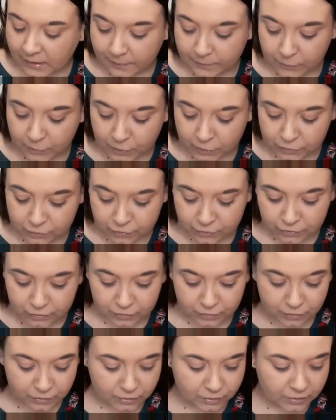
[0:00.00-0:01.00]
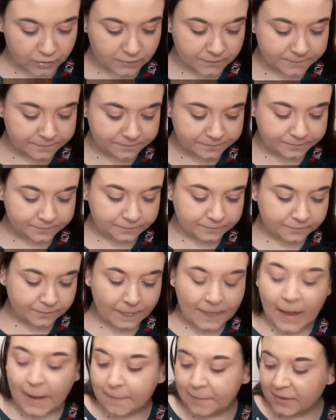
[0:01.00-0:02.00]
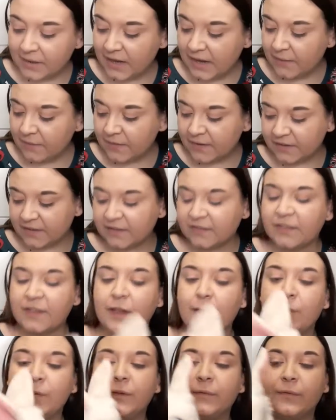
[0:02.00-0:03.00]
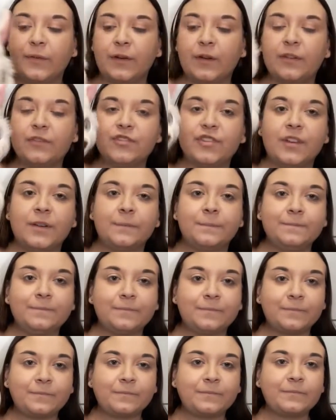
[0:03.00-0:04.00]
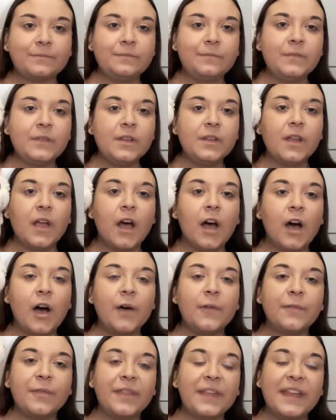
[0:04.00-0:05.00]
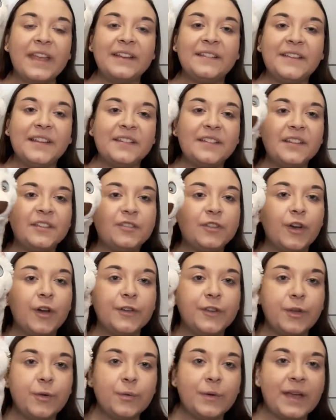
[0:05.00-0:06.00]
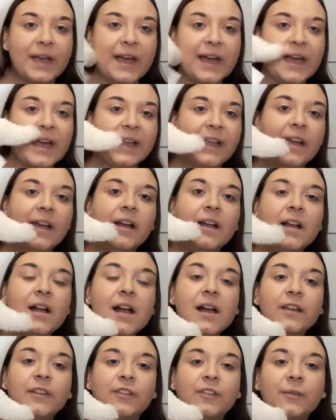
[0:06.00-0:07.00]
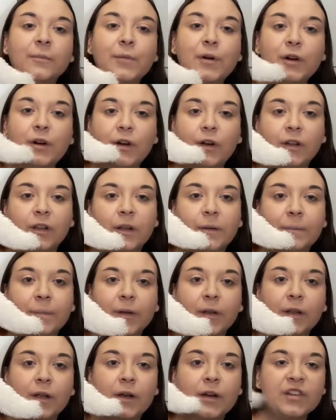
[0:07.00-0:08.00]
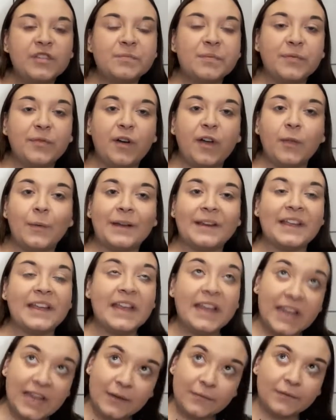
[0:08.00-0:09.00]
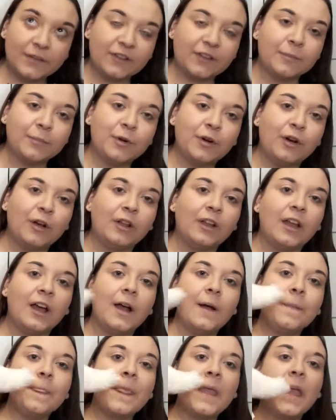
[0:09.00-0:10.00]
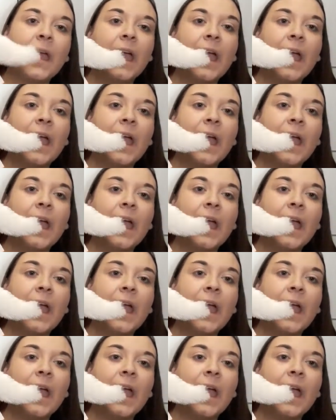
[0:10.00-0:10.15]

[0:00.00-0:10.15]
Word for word: I'm not sure. I believe this is the older version of the Disney Store U K small plush before they went even smaller.